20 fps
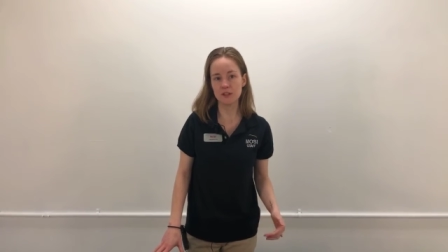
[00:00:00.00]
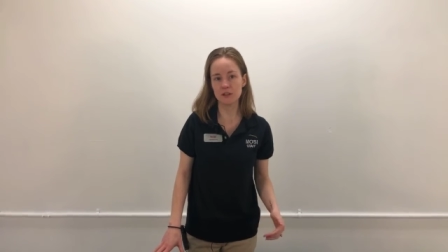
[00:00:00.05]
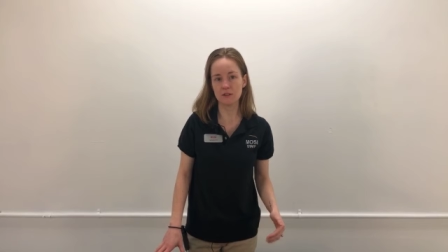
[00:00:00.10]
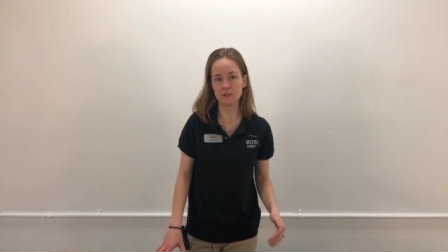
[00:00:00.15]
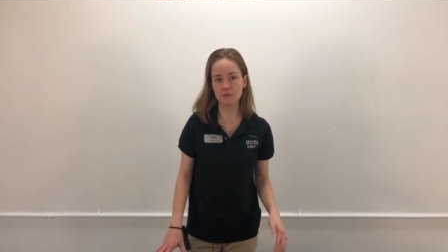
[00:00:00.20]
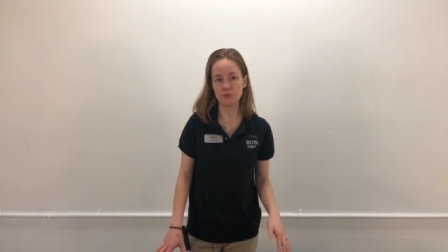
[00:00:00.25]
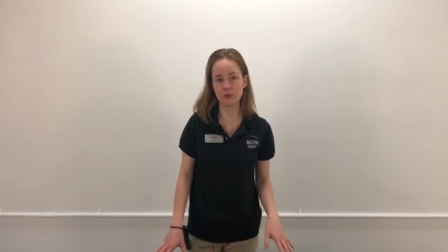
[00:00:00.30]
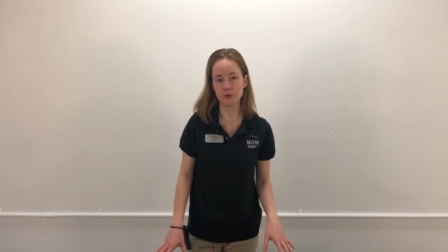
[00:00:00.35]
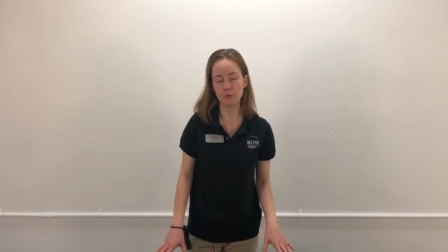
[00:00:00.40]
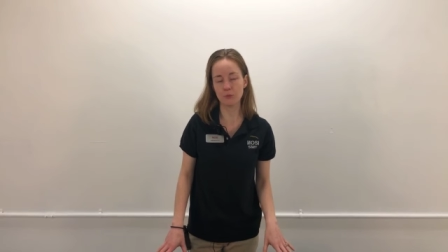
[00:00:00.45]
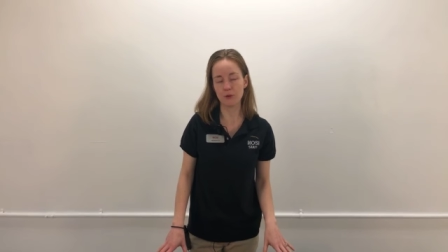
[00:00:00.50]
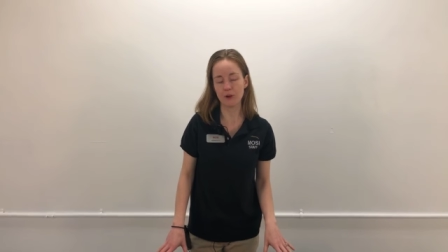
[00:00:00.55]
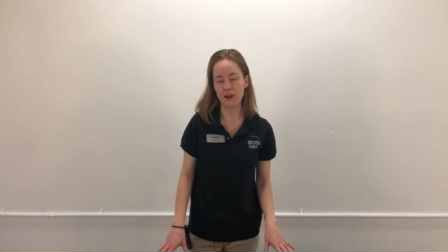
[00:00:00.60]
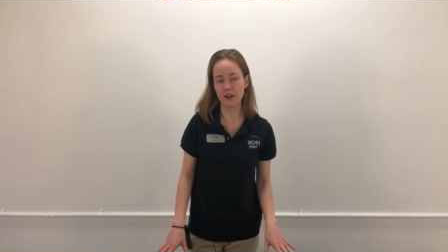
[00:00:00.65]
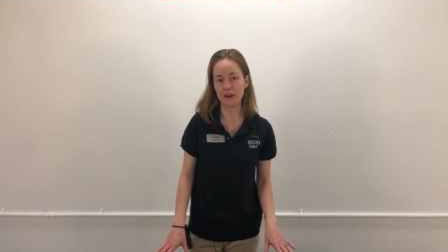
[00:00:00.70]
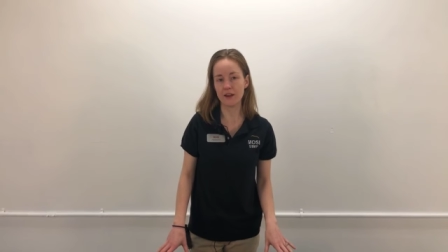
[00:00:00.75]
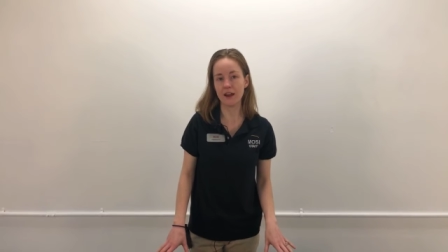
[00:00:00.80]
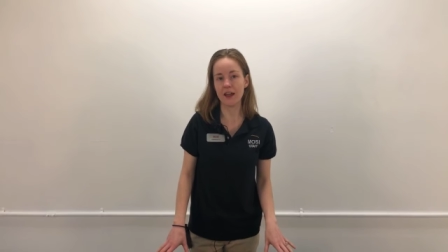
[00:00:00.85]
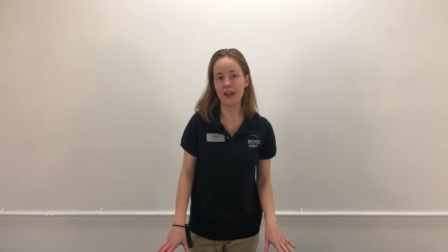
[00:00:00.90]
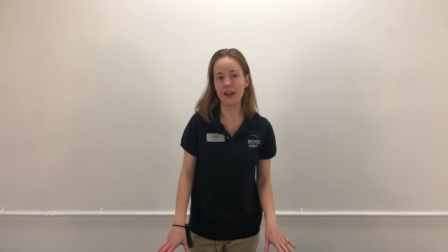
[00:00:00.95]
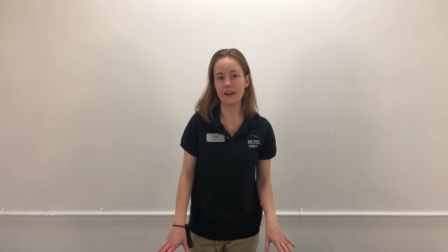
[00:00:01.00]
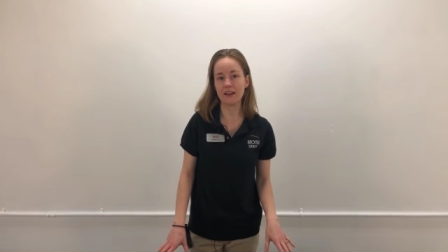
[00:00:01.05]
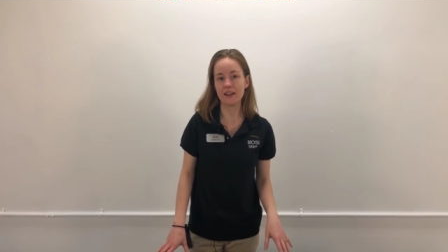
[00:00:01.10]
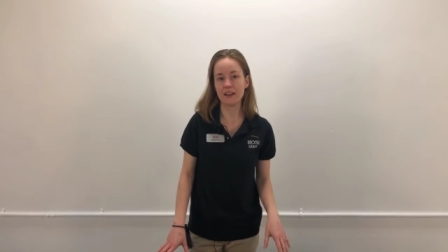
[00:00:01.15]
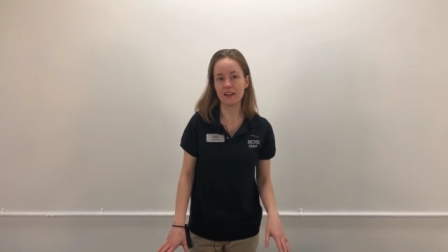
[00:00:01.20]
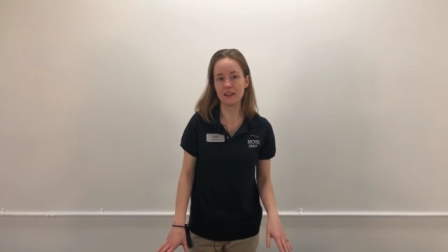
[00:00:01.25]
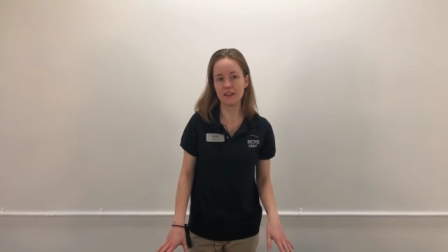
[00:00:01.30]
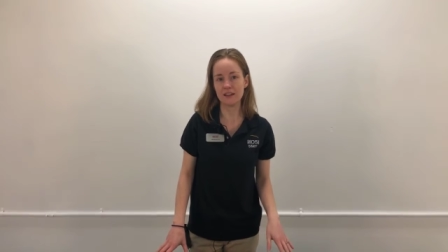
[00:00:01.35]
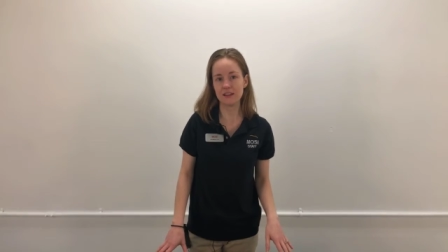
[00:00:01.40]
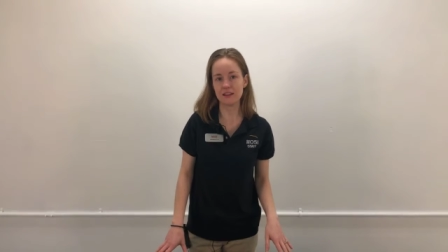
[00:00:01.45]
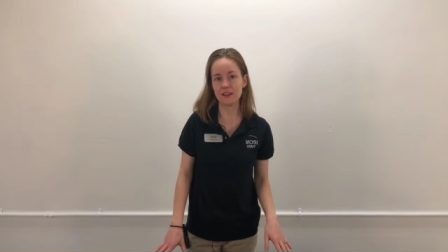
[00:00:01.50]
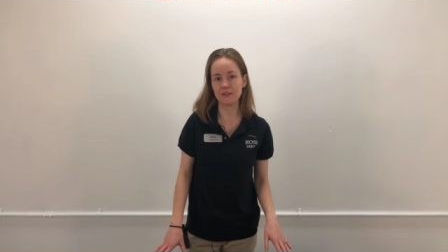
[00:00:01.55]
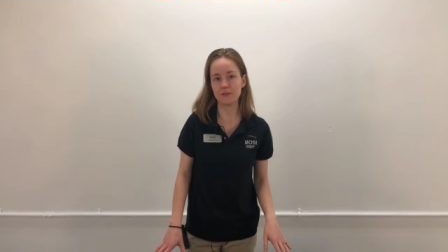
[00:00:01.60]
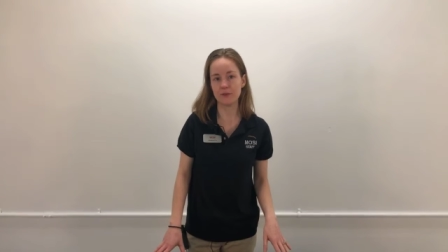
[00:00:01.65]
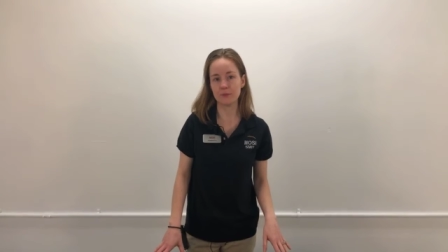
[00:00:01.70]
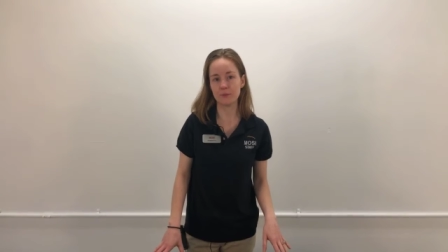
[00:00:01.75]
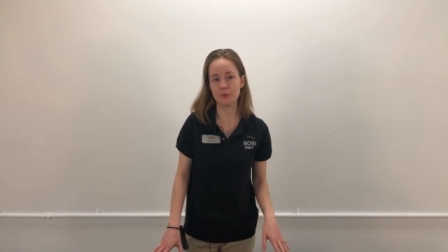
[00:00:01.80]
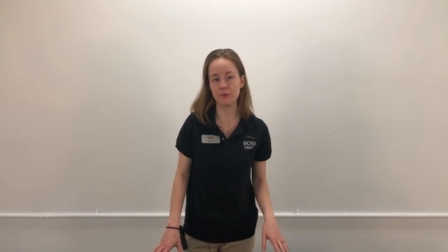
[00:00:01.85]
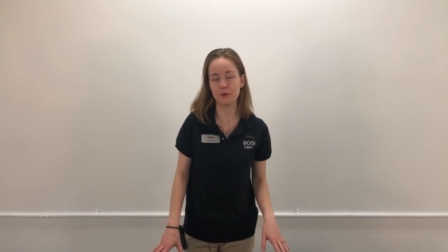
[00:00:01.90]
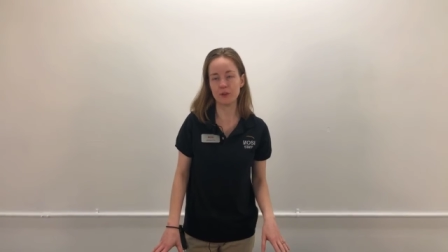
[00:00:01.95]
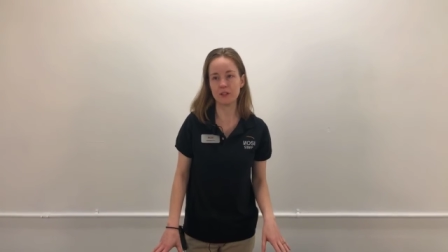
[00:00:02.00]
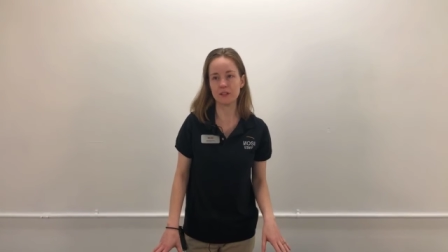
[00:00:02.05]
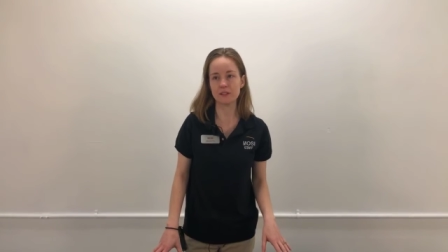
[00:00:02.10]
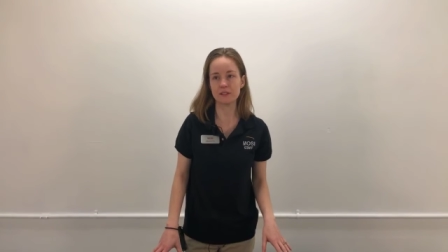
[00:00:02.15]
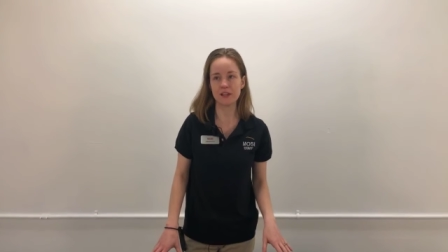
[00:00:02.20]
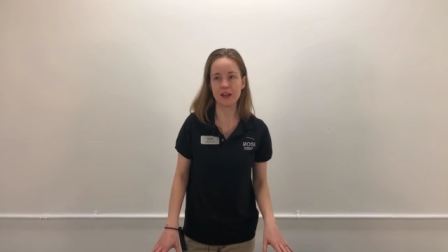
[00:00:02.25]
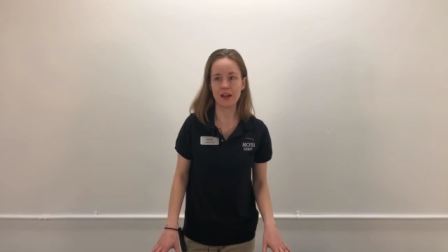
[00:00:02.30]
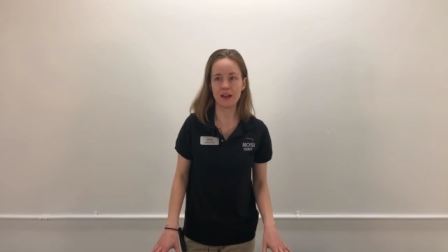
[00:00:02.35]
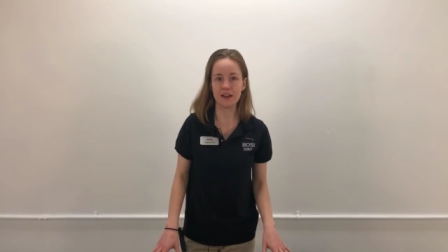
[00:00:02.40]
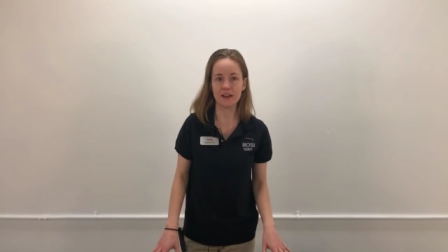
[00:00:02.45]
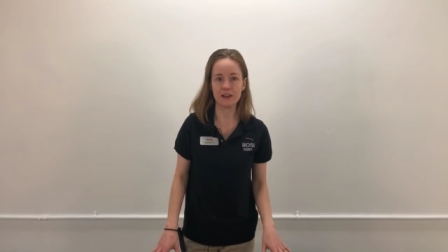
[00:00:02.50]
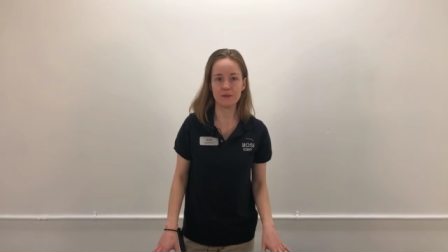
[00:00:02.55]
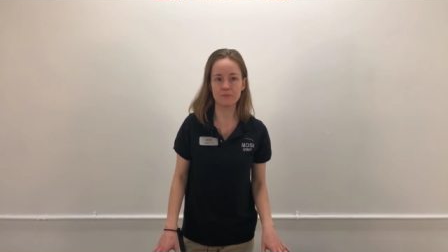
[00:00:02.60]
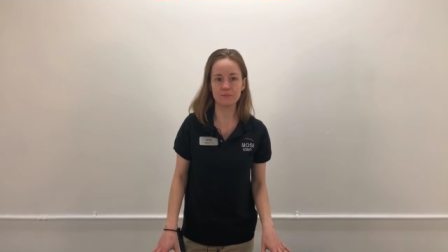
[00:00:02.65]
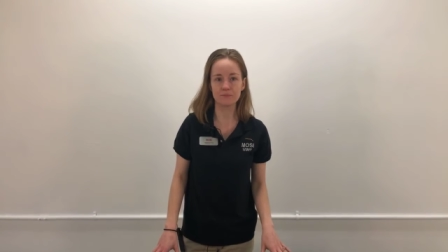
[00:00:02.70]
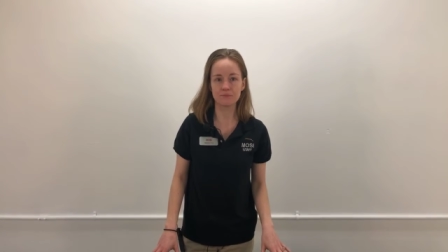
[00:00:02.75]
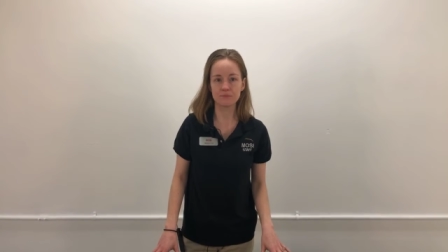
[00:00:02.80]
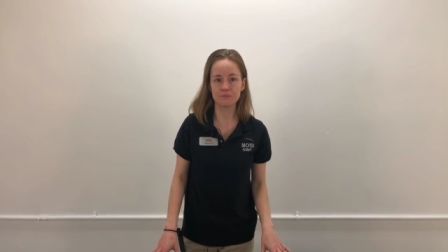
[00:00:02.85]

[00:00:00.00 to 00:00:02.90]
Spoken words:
of their brain at any given point in time,